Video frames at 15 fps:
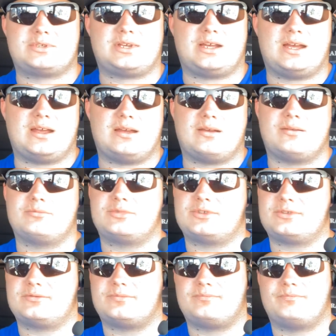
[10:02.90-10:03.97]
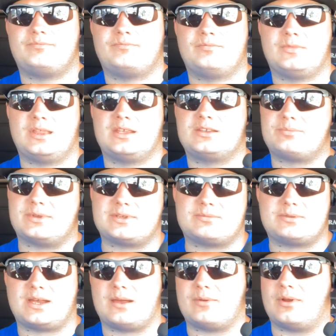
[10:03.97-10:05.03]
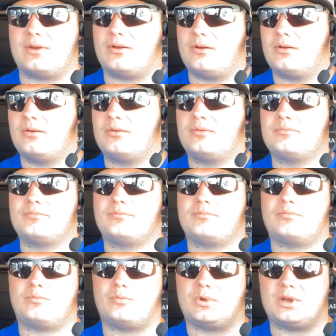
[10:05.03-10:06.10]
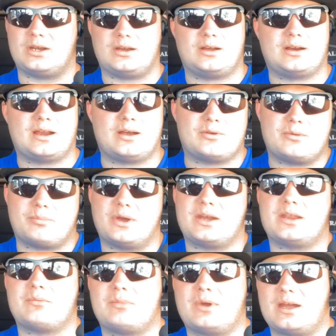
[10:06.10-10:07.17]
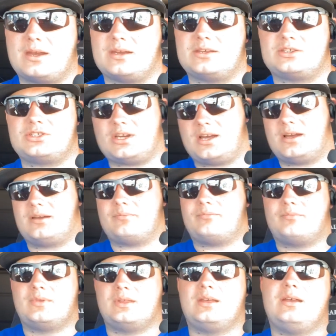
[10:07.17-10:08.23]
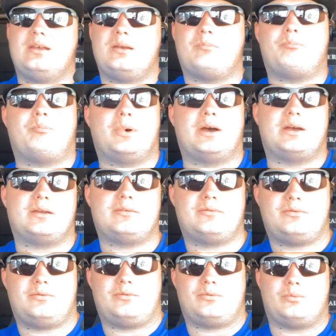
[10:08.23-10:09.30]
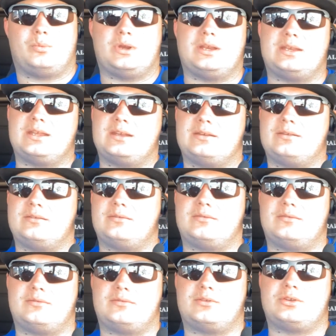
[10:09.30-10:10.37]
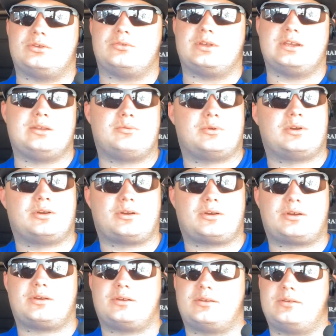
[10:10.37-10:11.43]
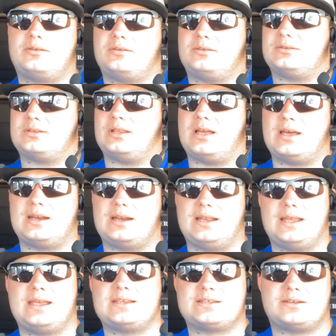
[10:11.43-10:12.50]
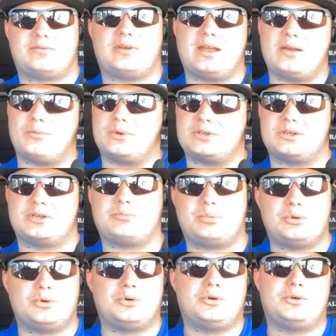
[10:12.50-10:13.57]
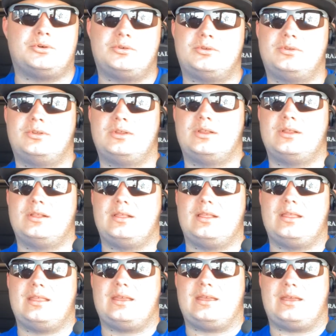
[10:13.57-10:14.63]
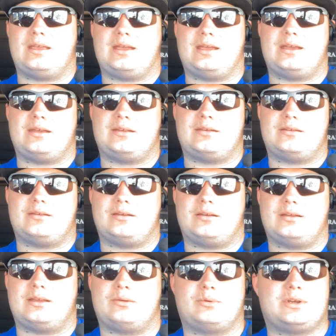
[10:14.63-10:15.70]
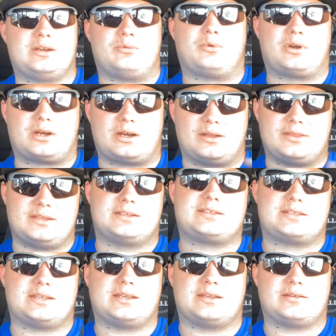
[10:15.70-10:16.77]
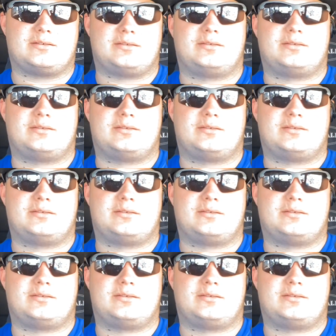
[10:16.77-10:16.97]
times, spent some time at home, went and hung out with a buddy of mine at his shop, but we didn't do any work. A lot of lazing around, went to the pool, and we didn't work on this thing,